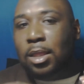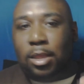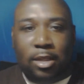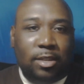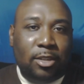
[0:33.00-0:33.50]

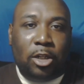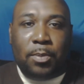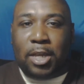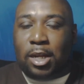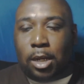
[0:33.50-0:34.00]
This is going
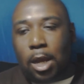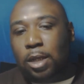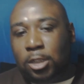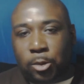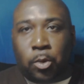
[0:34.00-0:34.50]
to be a
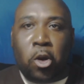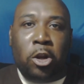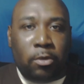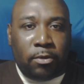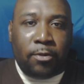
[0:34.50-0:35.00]

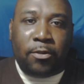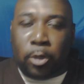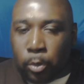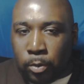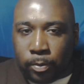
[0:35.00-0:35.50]
non-spoiler
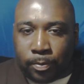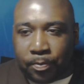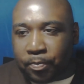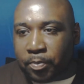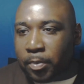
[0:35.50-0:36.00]
review.
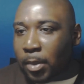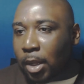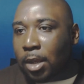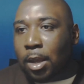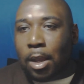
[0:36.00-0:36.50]

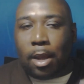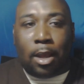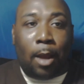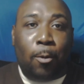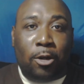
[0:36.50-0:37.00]

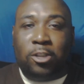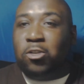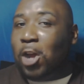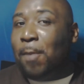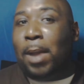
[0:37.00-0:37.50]
I'm going to
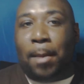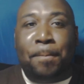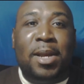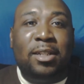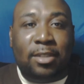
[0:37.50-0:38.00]
try my
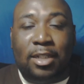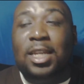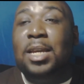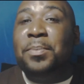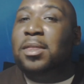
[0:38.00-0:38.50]
best to
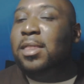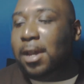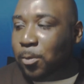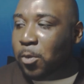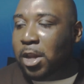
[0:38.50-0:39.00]
keep it
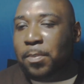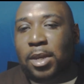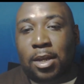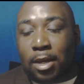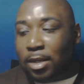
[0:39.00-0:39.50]
that way
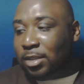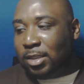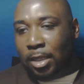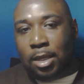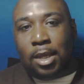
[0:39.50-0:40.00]

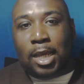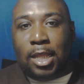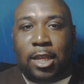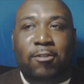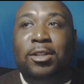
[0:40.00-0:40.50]
because
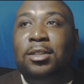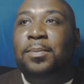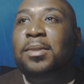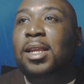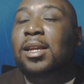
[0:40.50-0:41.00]
there are
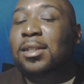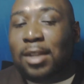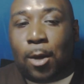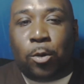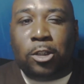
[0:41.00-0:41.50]
some things
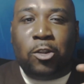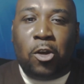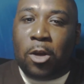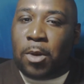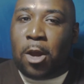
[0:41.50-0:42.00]
that I want to
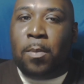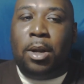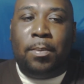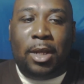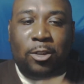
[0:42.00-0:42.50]
talk about,
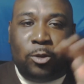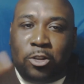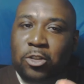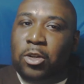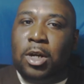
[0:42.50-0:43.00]
but I'm not too
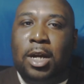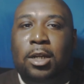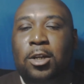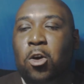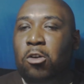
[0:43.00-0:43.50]
sure how
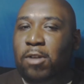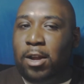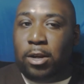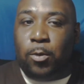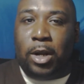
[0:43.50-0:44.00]
to go
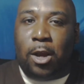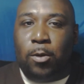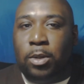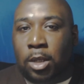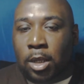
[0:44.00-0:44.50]
around it
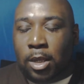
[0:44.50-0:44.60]
without,